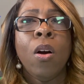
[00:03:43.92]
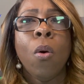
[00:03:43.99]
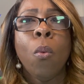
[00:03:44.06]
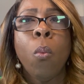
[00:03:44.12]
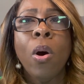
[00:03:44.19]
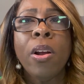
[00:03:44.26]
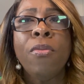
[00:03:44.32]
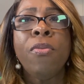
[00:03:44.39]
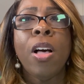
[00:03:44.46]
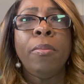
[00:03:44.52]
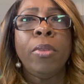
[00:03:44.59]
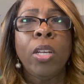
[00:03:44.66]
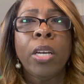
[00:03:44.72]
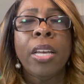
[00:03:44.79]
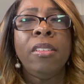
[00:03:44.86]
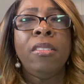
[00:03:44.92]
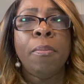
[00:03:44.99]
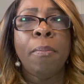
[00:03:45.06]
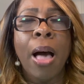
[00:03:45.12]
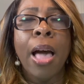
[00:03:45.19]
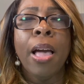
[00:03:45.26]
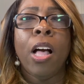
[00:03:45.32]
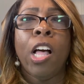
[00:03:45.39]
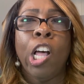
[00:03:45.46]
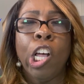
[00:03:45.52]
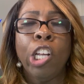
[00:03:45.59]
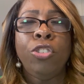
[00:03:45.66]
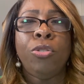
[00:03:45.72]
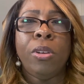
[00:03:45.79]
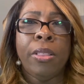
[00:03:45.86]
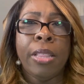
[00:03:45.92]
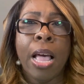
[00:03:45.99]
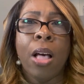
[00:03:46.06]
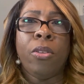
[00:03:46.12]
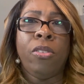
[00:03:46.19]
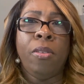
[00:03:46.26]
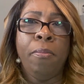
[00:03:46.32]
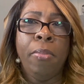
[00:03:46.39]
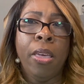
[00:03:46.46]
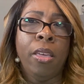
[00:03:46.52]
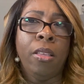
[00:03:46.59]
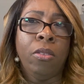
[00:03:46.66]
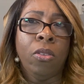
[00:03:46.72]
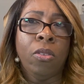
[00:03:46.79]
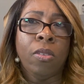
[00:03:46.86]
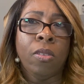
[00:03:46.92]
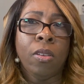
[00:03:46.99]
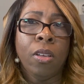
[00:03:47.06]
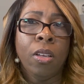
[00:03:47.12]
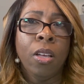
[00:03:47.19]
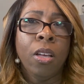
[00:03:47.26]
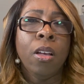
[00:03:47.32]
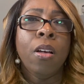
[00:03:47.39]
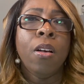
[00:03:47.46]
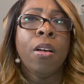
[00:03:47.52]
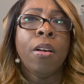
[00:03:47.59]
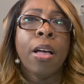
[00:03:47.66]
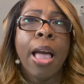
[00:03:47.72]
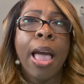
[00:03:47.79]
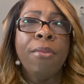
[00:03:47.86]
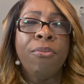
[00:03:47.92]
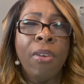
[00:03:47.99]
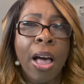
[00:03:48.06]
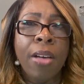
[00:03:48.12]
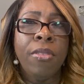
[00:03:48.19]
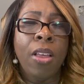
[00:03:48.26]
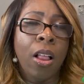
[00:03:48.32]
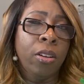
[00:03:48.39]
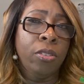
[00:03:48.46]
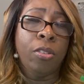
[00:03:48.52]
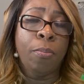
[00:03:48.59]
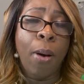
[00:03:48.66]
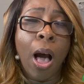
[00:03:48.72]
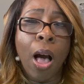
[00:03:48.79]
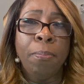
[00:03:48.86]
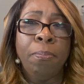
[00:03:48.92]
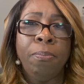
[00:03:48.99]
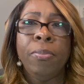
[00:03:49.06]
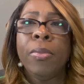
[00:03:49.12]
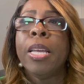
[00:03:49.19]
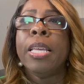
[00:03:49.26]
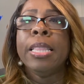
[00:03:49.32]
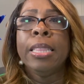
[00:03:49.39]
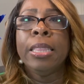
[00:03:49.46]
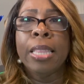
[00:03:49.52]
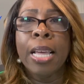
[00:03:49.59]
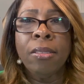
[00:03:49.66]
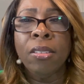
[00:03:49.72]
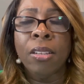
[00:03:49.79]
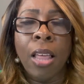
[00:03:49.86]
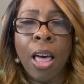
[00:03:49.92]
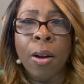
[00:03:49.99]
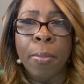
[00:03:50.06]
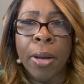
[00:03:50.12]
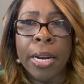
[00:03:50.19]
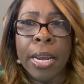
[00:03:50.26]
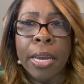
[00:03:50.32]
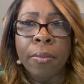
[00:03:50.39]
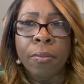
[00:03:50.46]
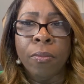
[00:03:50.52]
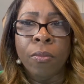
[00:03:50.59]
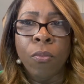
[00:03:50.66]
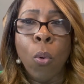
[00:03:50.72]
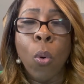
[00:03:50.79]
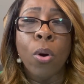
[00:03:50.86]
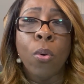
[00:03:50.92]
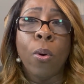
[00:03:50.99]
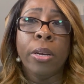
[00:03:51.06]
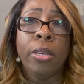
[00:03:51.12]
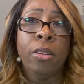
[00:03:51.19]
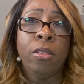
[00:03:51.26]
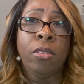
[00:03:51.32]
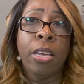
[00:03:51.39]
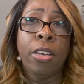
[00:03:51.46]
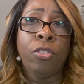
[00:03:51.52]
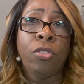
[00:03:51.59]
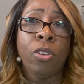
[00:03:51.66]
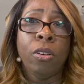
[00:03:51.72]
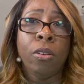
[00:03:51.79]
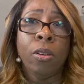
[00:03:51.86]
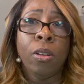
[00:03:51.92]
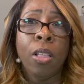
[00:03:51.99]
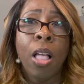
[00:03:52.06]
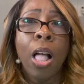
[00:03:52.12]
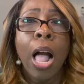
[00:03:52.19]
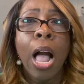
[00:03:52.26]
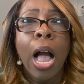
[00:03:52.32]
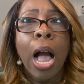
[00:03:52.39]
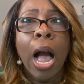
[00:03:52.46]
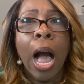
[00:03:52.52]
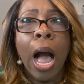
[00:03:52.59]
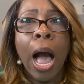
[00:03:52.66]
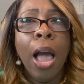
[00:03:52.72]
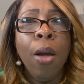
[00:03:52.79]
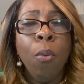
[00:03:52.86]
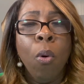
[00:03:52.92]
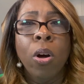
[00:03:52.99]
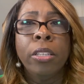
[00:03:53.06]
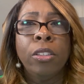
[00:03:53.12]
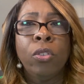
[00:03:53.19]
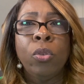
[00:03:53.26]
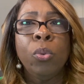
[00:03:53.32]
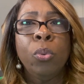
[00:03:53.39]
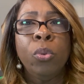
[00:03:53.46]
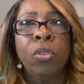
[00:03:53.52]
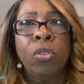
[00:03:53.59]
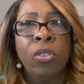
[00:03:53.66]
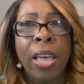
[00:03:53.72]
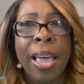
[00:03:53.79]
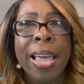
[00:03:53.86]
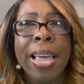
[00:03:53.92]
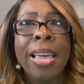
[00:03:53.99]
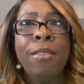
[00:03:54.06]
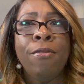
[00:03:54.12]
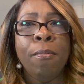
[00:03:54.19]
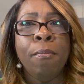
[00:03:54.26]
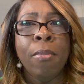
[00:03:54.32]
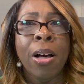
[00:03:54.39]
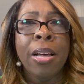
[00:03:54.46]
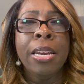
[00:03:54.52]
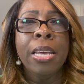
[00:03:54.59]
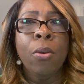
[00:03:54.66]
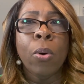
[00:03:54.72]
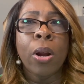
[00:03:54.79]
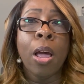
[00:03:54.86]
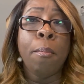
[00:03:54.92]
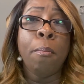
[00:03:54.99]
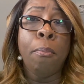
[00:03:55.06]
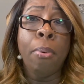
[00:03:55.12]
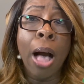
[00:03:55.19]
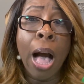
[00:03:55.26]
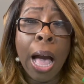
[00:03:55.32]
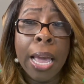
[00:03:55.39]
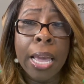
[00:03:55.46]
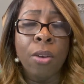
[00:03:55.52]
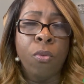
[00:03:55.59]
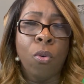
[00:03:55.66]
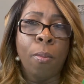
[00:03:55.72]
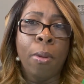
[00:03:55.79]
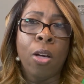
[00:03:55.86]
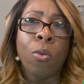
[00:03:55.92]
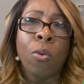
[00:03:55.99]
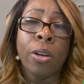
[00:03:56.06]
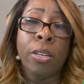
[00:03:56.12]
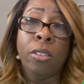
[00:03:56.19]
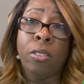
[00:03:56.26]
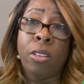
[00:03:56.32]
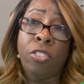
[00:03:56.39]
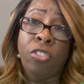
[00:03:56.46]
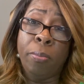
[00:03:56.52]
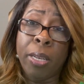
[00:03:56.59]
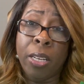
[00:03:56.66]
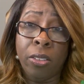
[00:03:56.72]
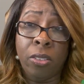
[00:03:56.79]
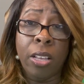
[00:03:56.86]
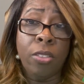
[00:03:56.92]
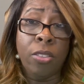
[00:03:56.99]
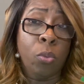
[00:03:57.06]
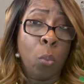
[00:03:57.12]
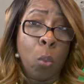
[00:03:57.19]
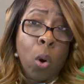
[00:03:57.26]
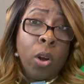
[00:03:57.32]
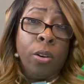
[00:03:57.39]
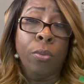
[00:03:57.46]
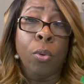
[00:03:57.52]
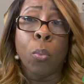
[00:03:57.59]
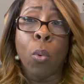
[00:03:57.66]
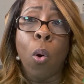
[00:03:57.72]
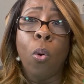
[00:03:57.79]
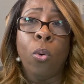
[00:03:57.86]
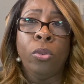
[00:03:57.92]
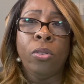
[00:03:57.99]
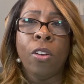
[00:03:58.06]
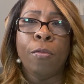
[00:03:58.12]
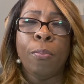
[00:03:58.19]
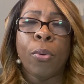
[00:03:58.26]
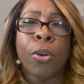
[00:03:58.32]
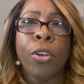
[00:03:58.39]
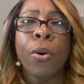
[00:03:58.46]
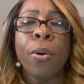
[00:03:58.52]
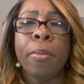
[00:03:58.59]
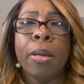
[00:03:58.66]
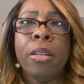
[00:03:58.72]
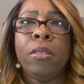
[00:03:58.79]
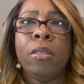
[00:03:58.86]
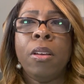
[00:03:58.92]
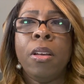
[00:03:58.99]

What if I'm looking to buy 100,000 pens? At $5 a pop, that's a lot of money for an organization. I want to save money when I'm buying for my organization because that's one of the roles of procurement.